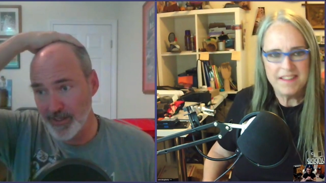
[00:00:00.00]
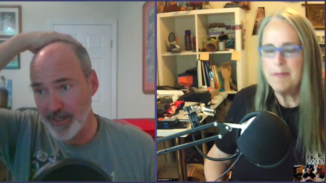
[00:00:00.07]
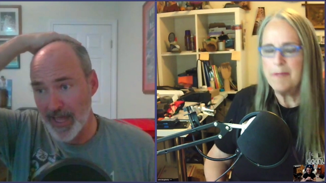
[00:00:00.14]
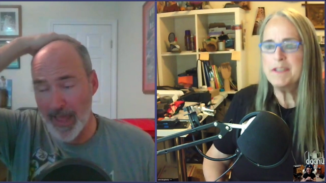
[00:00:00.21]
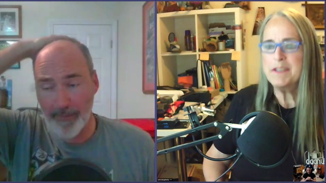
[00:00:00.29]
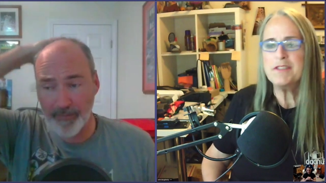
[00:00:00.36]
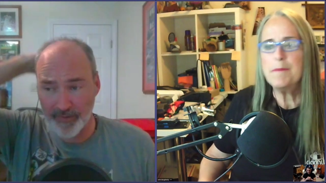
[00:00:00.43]

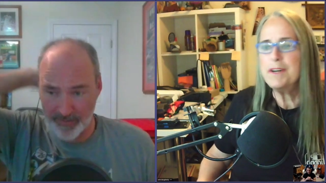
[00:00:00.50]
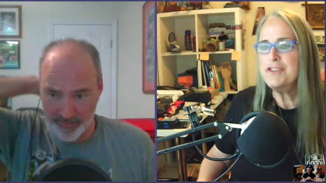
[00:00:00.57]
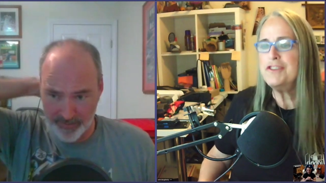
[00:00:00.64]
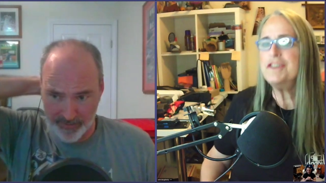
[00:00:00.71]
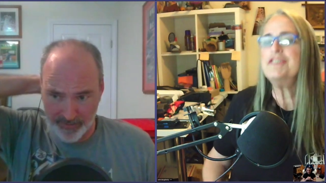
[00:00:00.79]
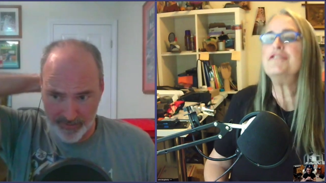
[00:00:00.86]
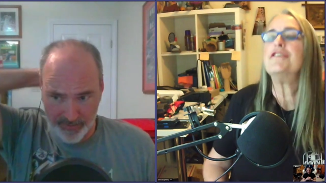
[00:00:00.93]
Speaker 1: That'd be so
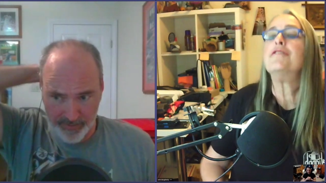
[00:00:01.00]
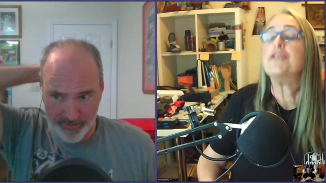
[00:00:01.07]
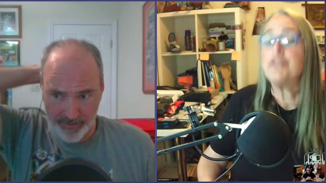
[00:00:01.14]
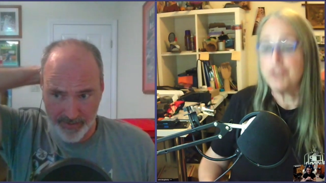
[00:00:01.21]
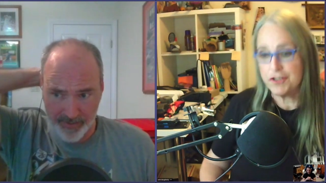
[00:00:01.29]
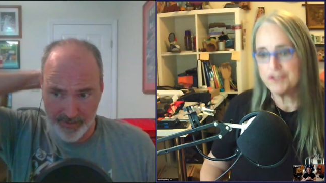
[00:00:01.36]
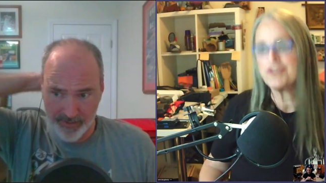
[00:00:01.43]
Absolutely. much easier if
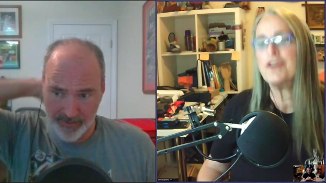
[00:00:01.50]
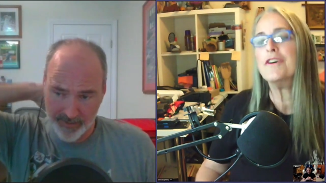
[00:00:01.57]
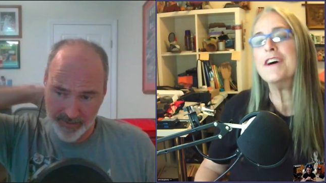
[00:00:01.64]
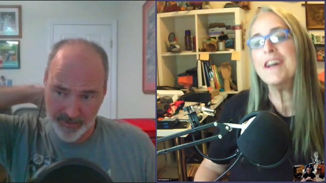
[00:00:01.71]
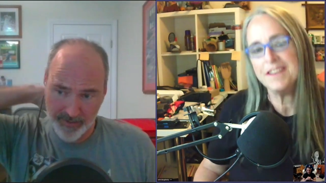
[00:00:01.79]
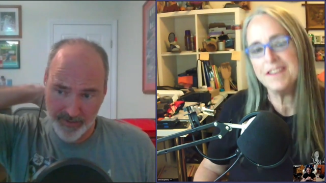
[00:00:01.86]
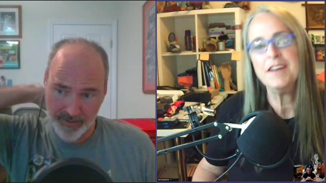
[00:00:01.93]
you just go
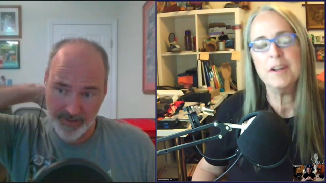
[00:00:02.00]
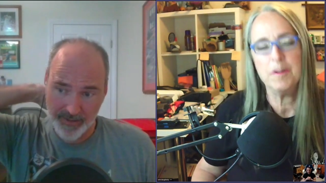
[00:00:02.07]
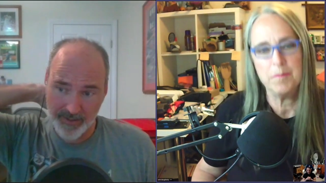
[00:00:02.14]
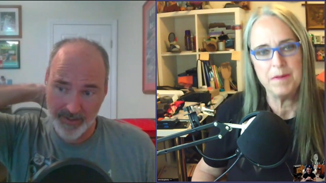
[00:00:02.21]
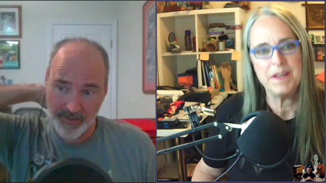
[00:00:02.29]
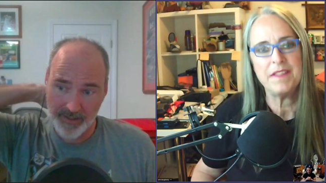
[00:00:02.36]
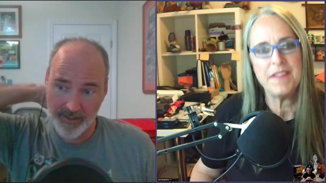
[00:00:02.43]
ahead and
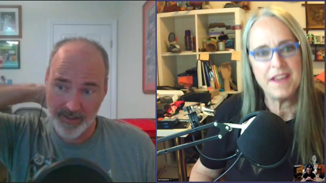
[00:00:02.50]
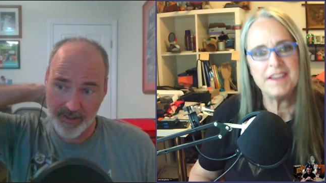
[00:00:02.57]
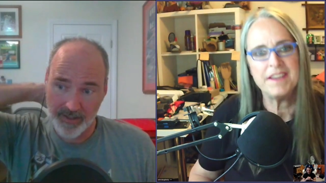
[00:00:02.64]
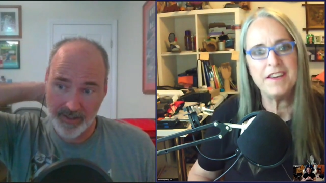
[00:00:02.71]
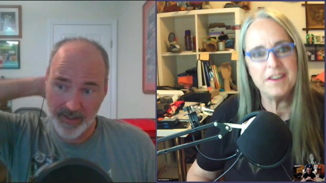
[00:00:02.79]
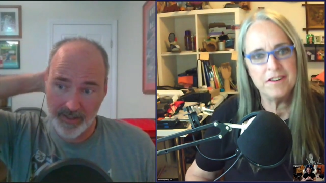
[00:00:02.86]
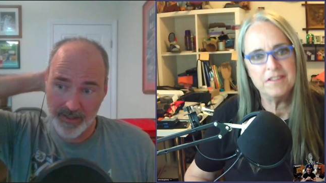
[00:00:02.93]
kill me.
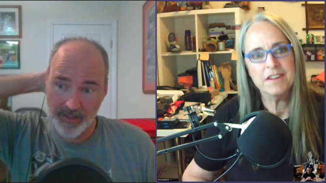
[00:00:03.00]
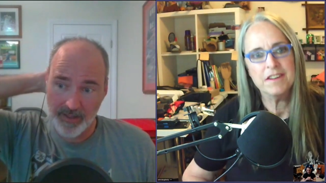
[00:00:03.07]
Thank you.